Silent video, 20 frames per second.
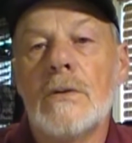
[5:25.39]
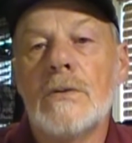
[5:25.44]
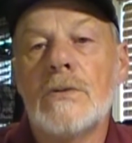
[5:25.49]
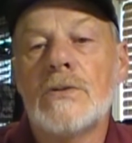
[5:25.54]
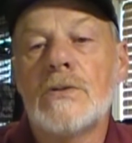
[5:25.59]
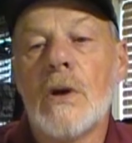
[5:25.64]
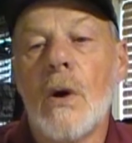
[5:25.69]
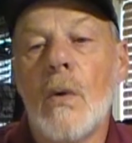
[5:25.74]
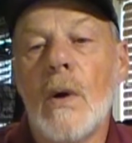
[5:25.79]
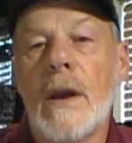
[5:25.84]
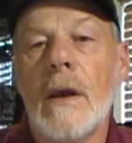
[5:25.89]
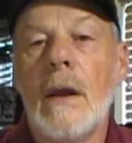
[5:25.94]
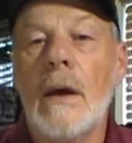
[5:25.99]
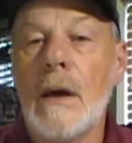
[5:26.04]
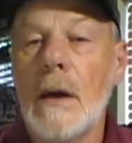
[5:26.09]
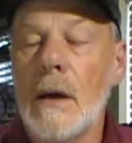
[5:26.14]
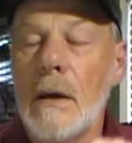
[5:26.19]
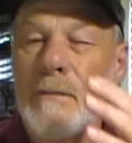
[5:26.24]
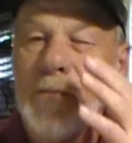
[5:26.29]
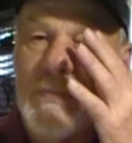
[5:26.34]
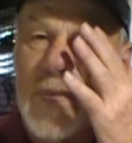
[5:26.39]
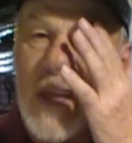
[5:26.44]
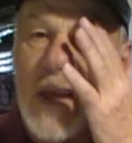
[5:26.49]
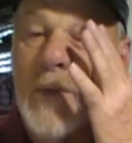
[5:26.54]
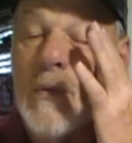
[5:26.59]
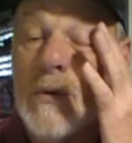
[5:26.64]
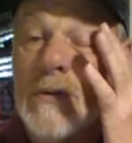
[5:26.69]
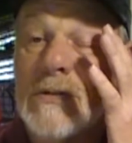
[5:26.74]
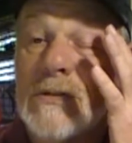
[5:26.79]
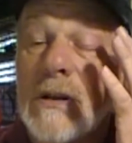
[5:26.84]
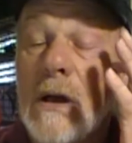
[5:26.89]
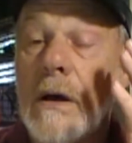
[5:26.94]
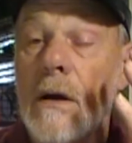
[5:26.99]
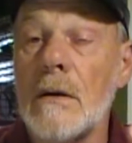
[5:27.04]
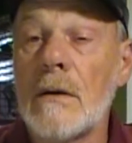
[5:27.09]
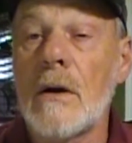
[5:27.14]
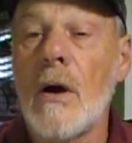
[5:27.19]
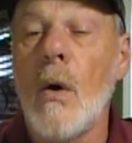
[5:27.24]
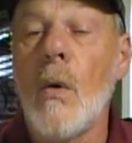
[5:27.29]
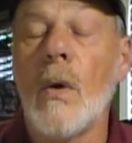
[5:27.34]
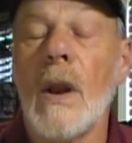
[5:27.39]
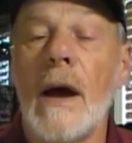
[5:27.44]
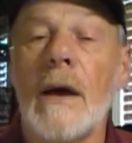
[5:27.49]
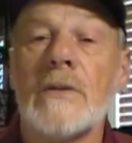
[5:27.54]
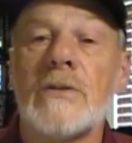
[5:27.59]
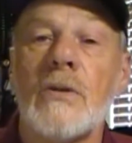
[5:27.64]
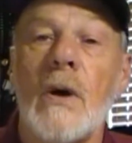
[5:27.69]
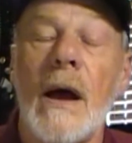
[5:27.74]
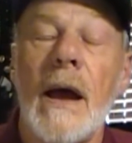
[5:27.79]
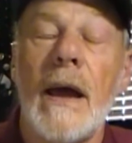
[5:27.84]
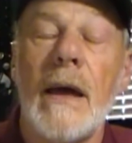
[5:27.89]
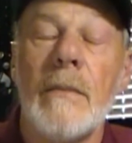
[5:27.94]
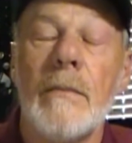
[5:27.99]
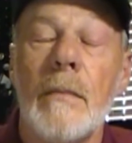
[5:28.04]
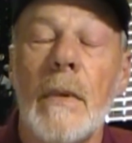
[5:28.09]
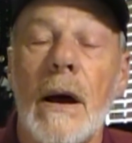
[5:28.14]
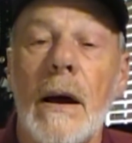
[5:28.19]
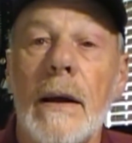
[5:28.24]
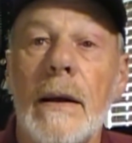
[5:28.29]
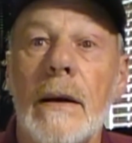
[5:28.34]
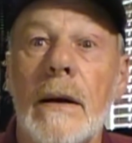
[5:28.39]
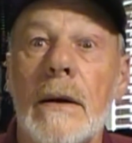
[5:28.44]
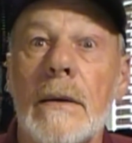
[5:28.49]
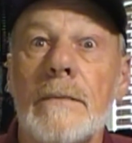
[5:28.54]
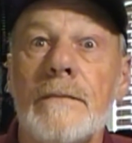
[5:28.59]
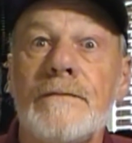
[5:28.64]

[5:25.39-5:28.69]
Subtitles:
So it was cold out, so I had my